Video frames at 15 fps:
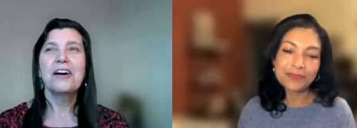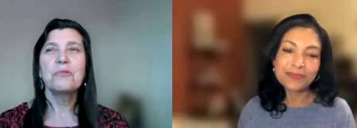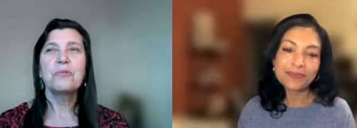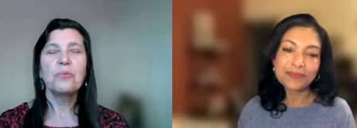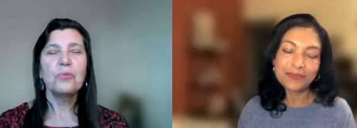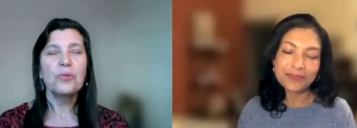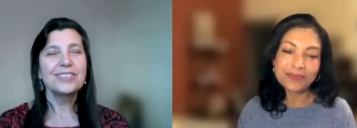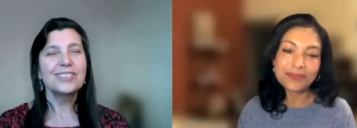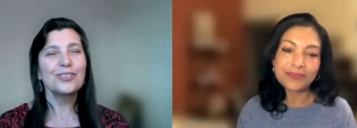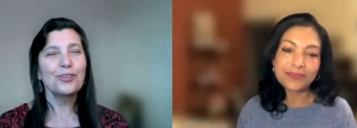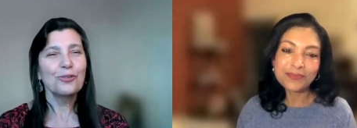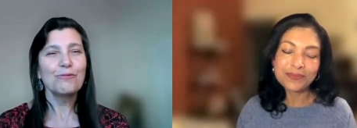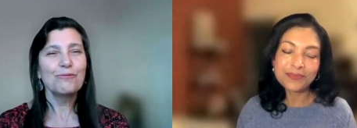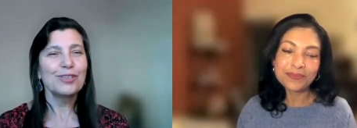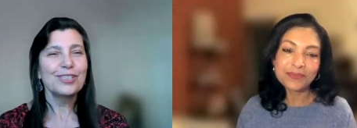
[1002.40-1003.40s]
Speaker 1: Uh,
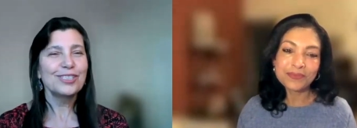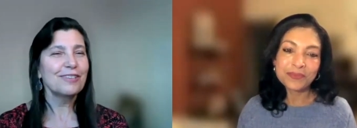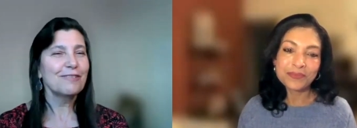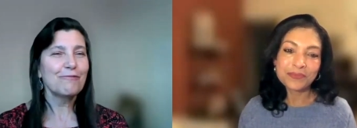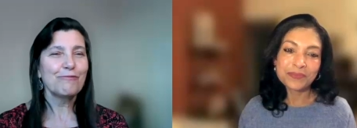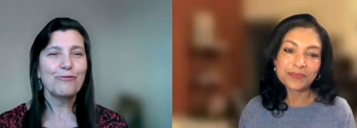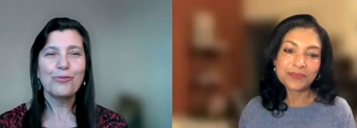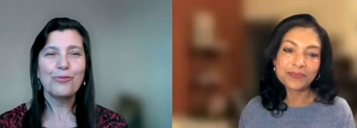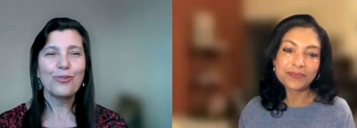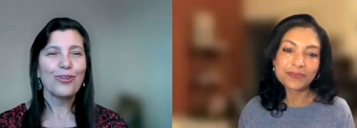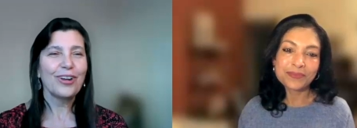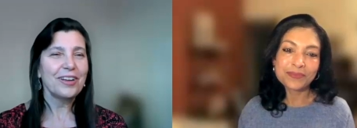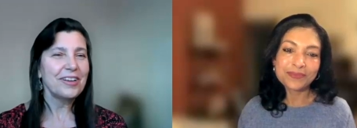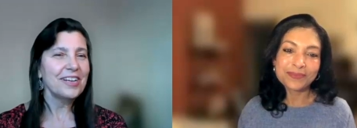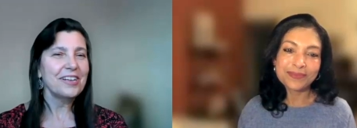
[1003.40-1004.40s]
what's your vision
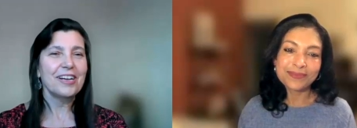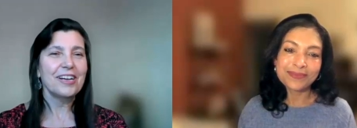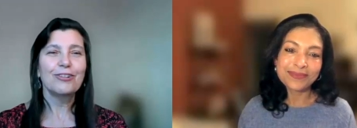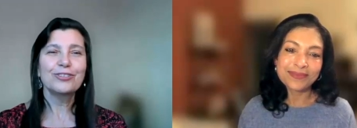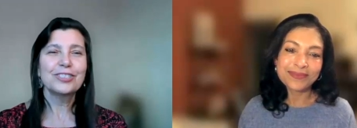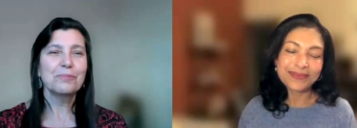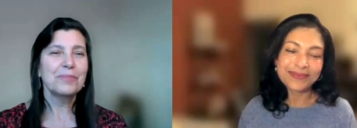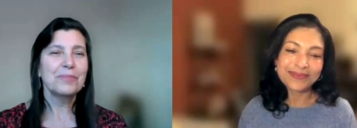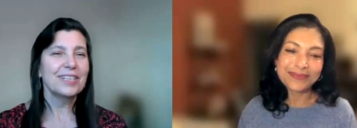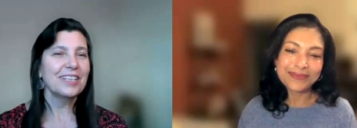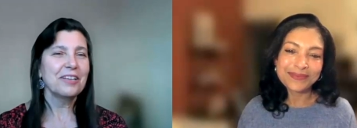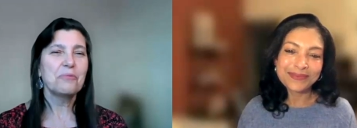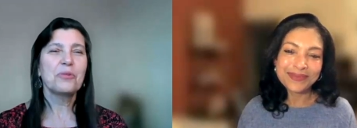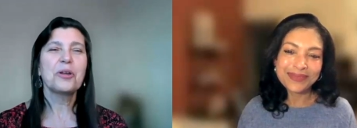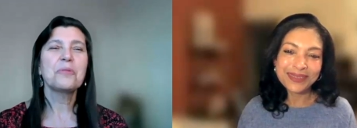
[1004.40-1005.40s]
for uh,
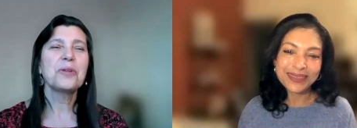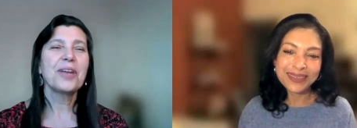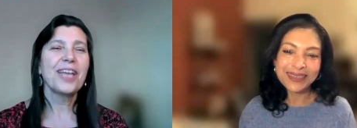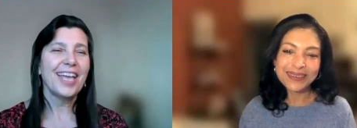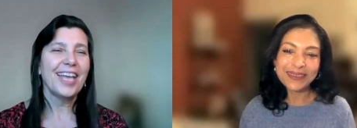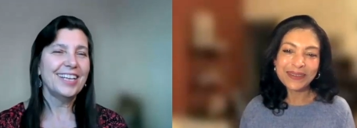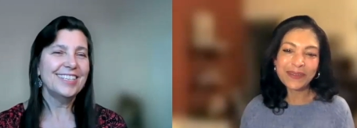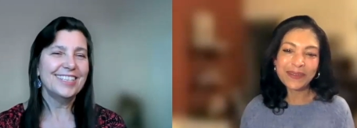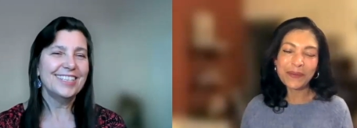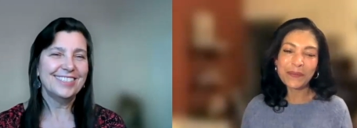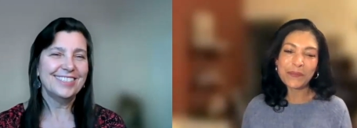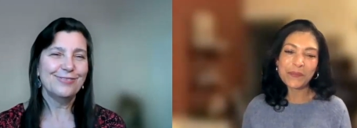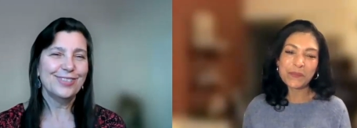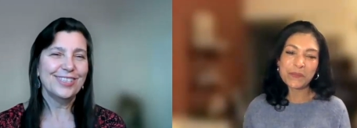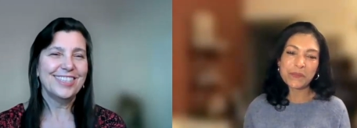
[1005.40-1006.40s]
ultimately where we're
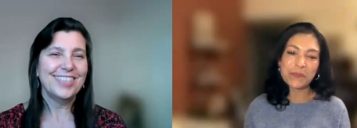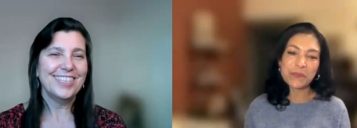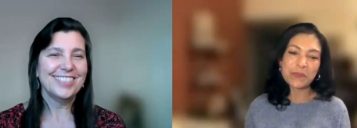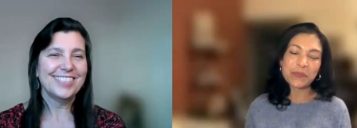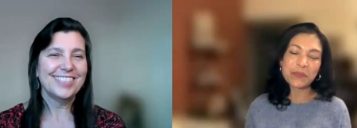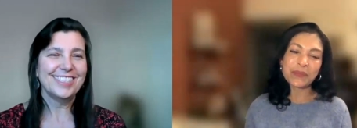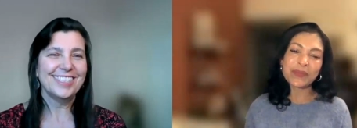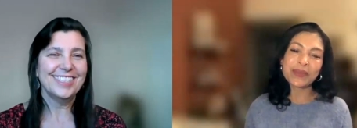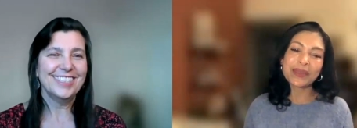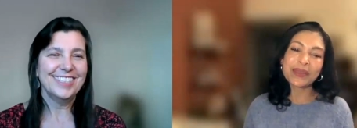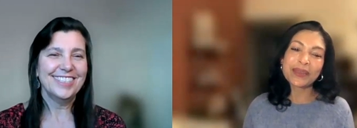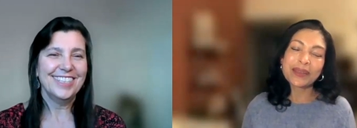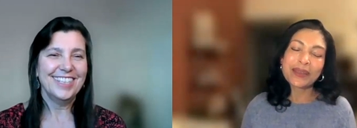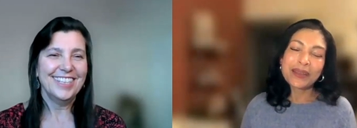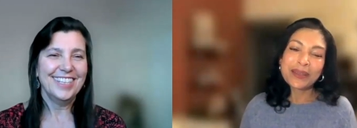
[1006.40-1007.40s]
headed with this?
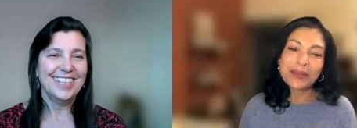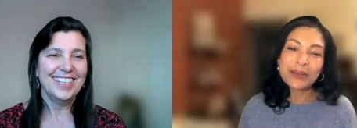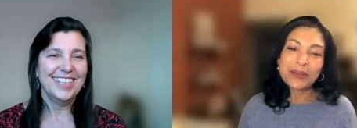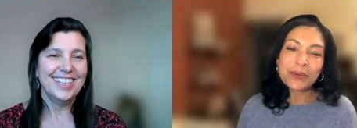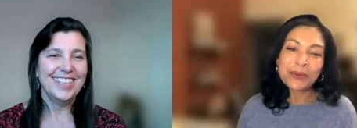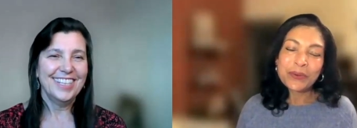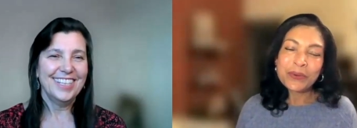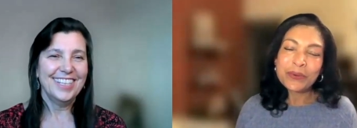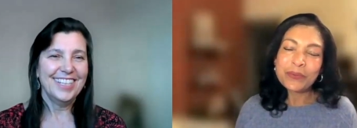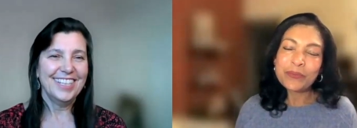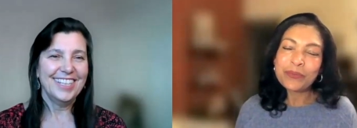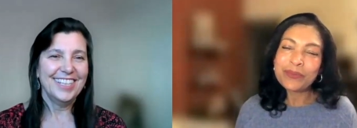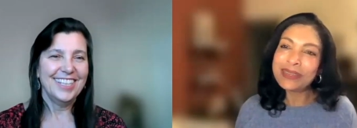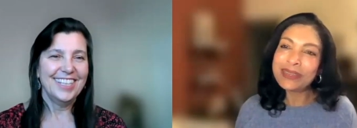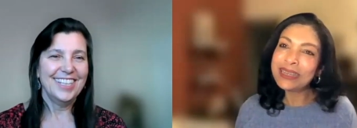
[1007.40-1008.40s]

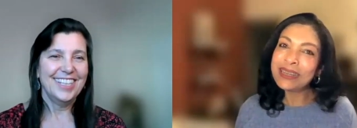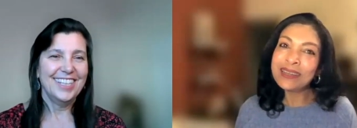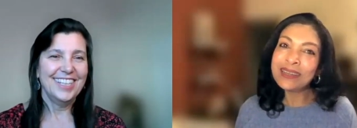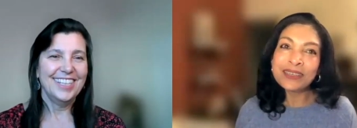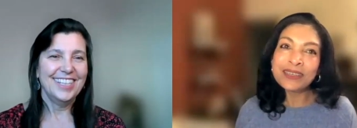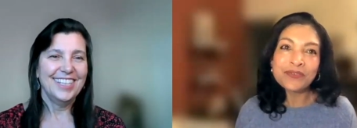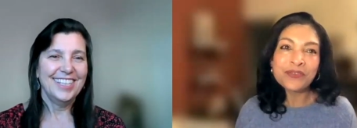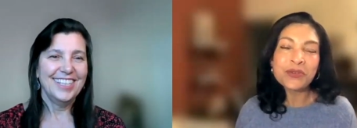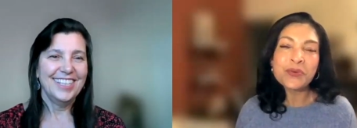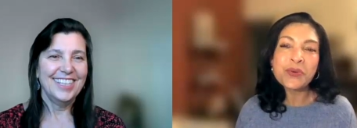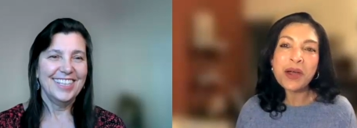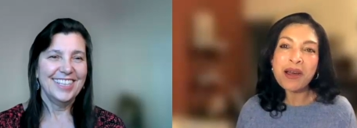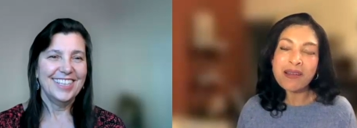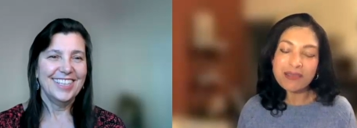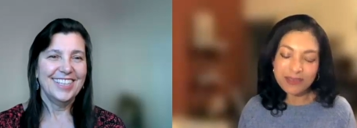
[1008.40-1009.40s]
Speaker 2: Liana, if you
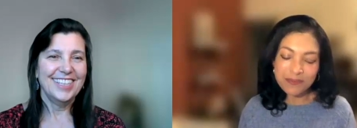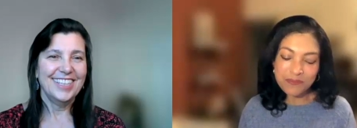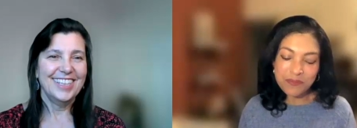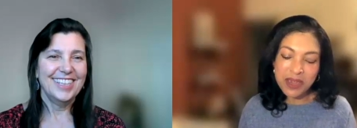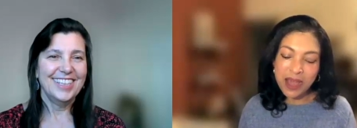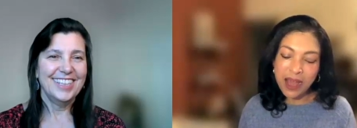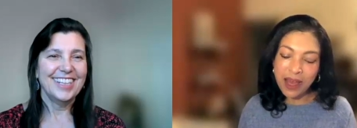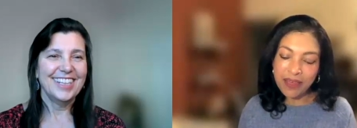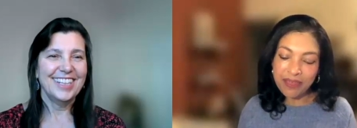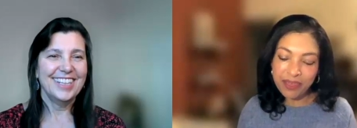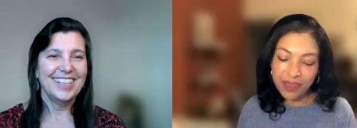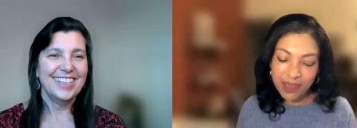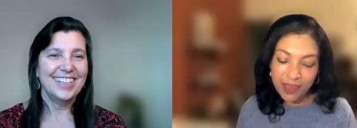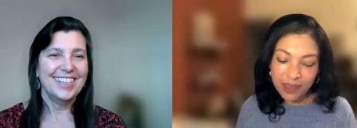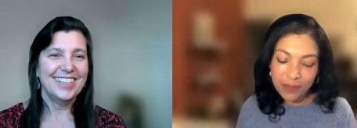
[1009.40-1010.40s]
ask me, I
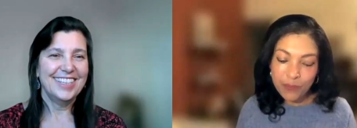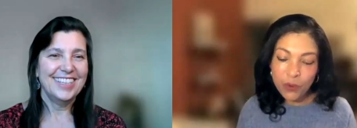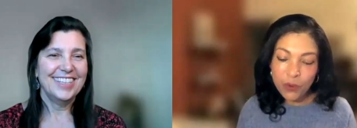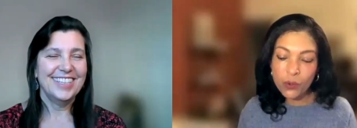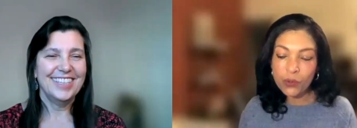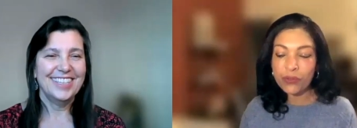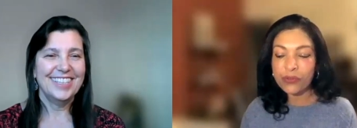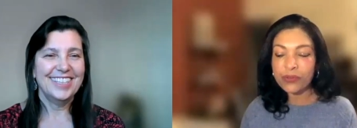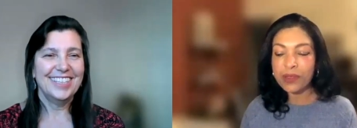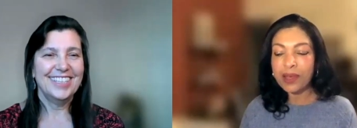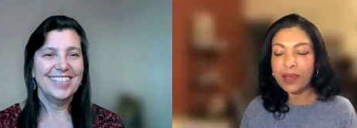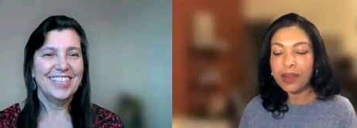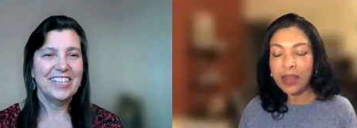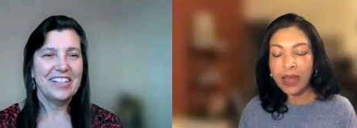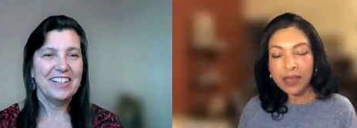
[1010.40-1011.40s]
think both
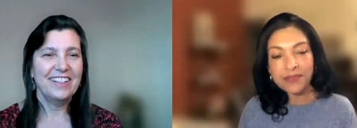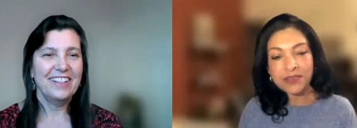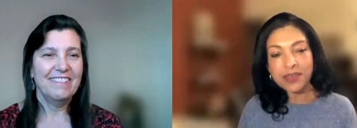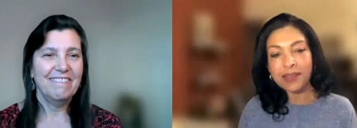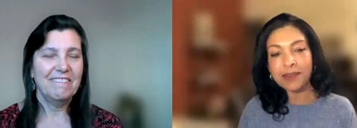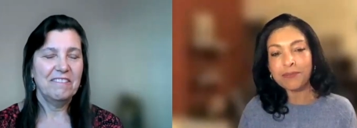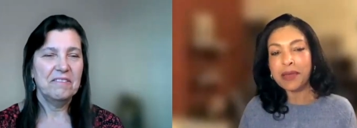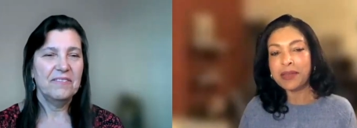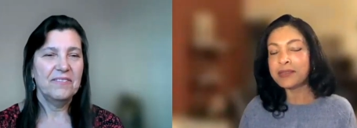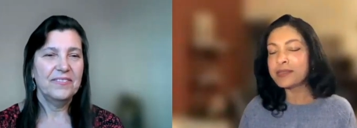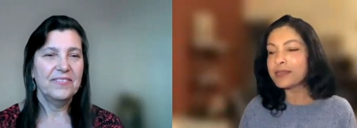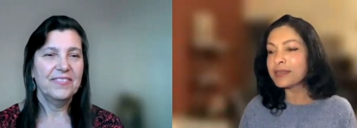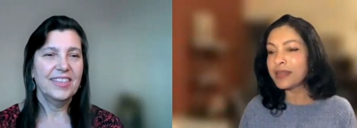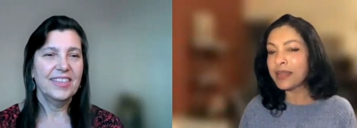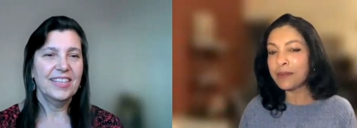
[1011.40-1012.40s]
lifestyle
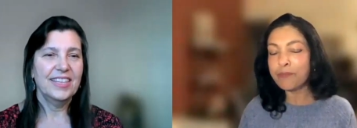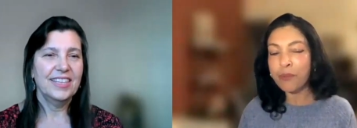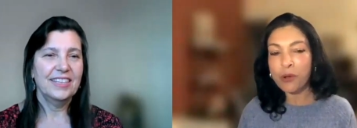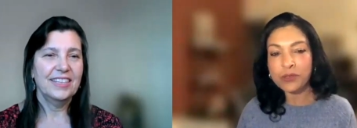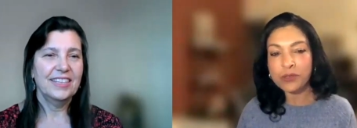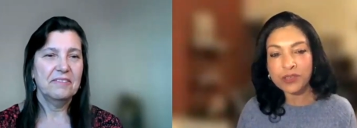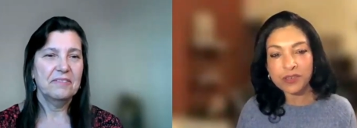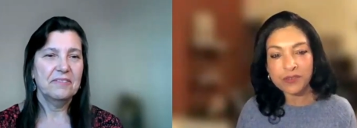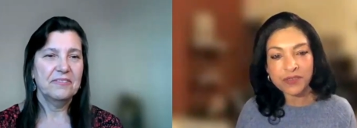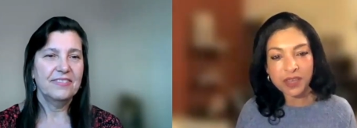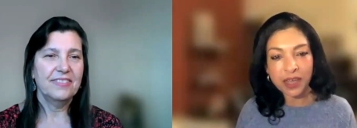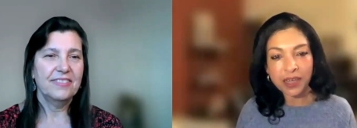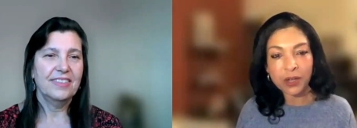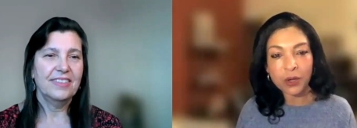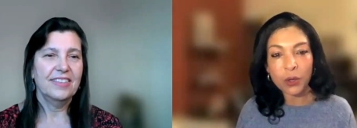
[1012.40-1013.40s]
medicine and positive
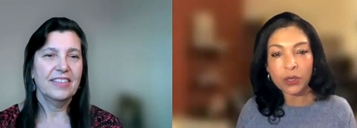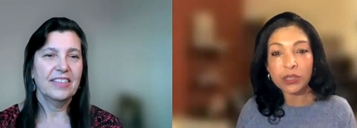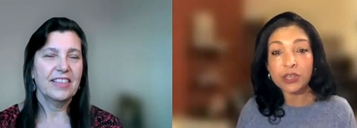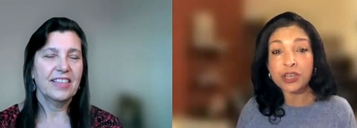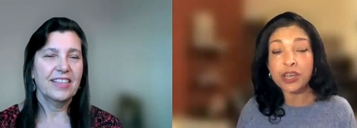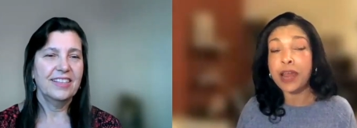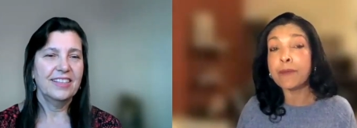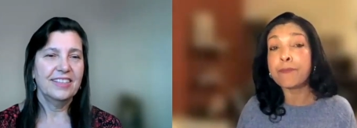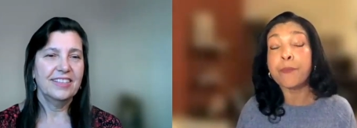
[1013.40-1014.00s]
psychology and